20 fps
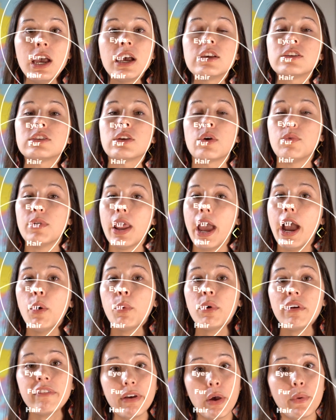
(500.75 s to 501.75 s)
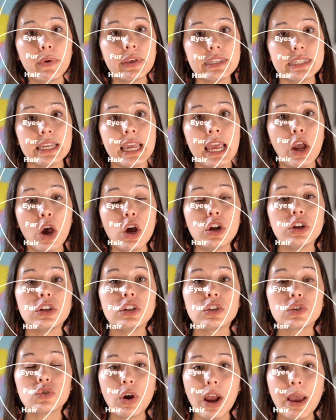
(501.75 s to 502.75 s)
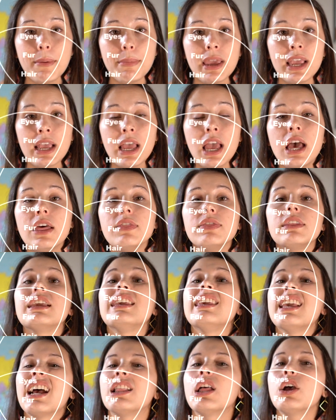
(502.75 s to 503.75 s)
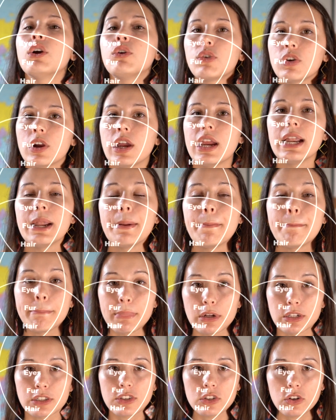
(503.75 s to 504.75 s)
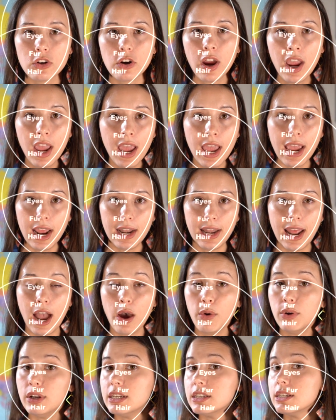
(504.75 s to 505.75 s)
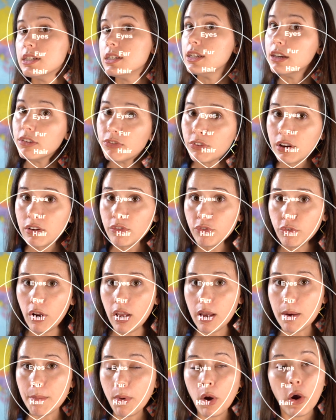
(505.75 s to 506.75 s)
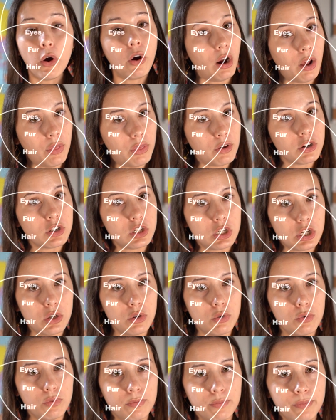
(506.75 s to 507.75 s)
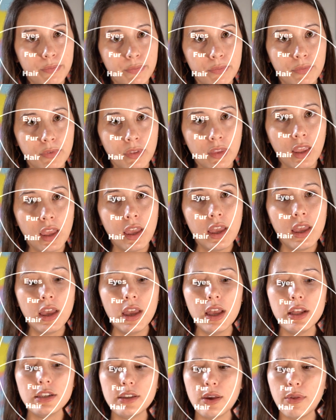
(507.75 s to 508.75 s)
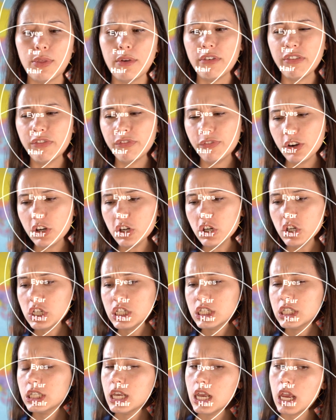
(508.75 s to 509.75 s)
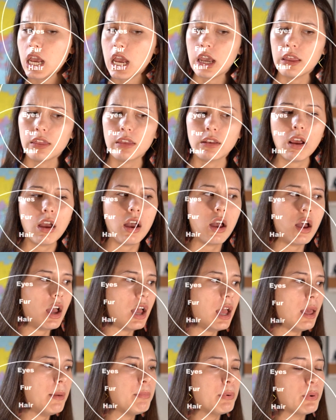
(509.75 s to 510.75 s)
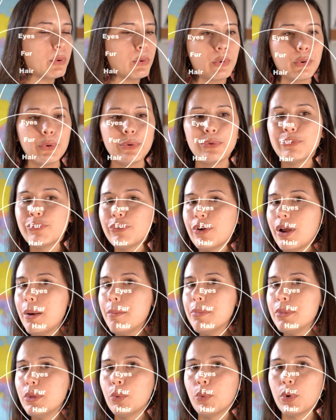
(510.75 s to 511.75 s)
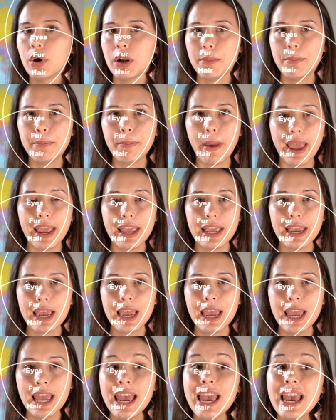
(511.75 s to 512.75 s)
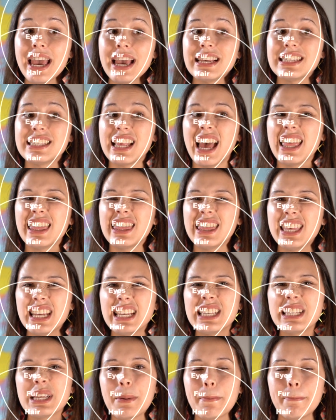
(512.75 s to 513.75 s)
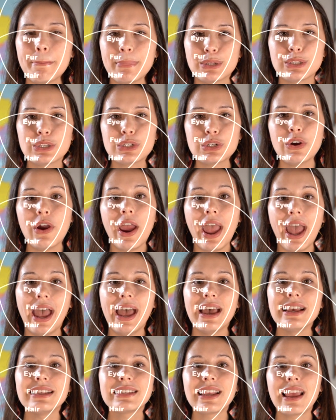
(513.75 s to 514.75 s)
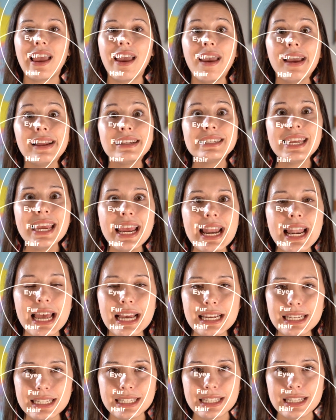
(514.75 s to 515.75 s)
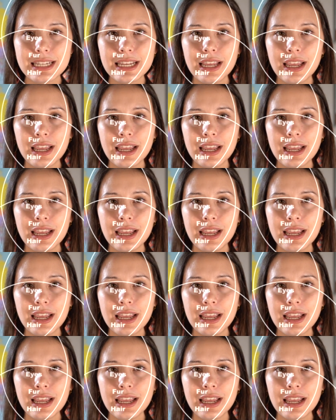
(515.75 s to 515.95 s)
So now we're focusing on describing the yellow-green Munster and how it is different from our other 2. And so the first thing that I pulled from the word bank is that this Munster has antennas.